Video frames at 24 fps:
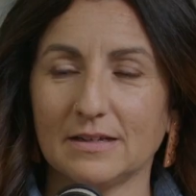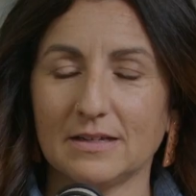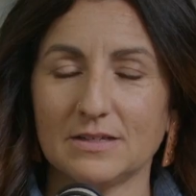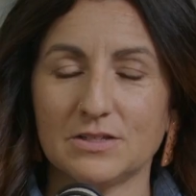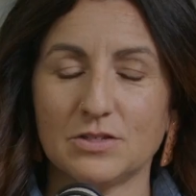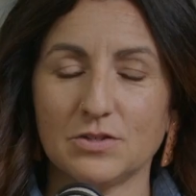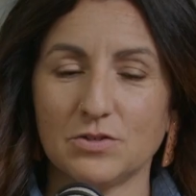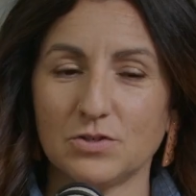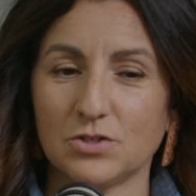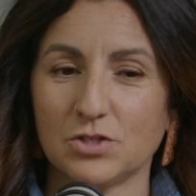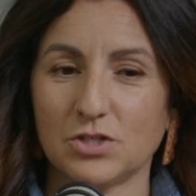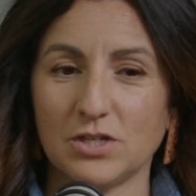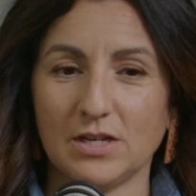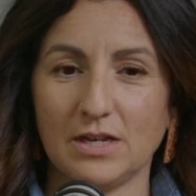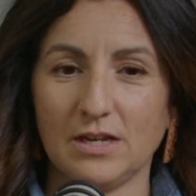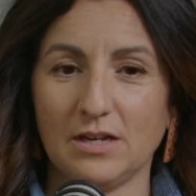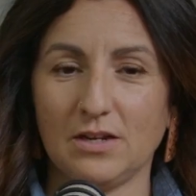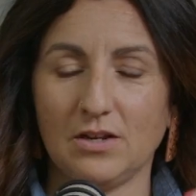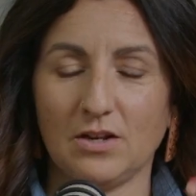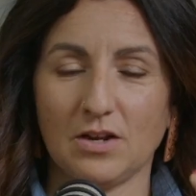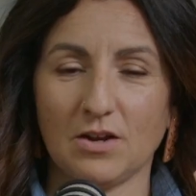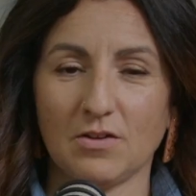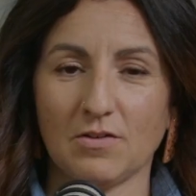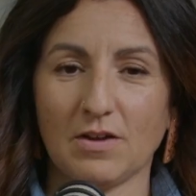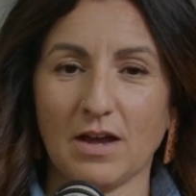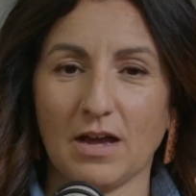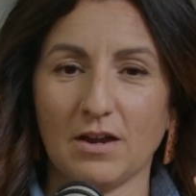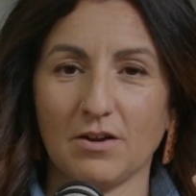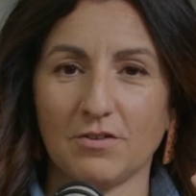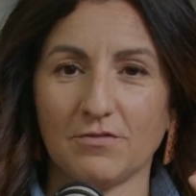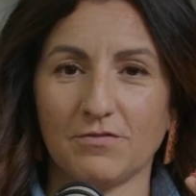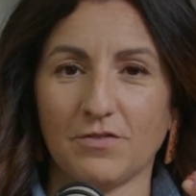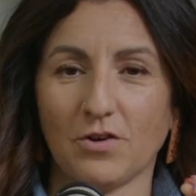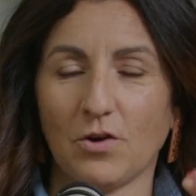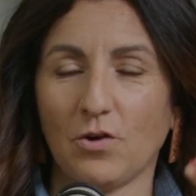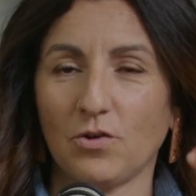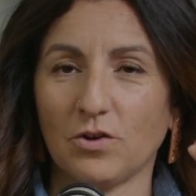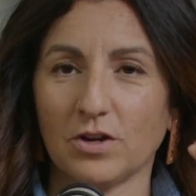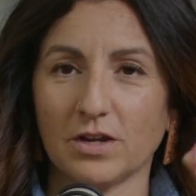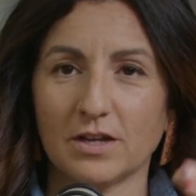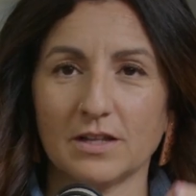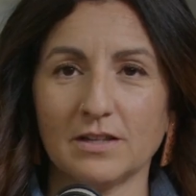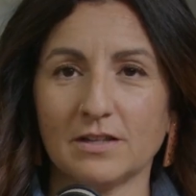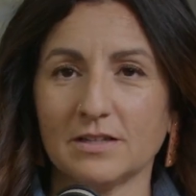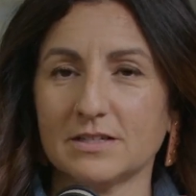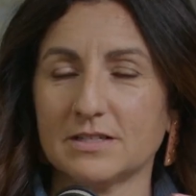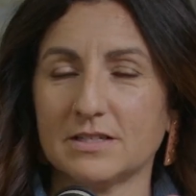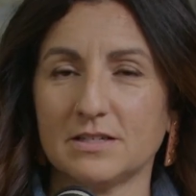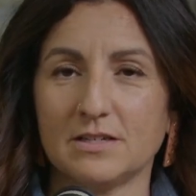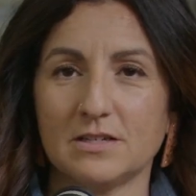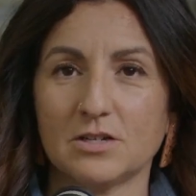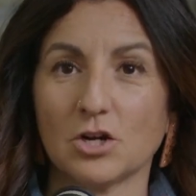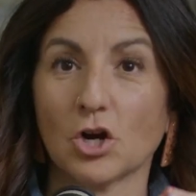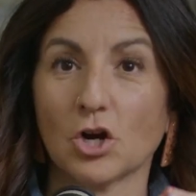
yeah. as soon as she, you know, got her phone and could listen to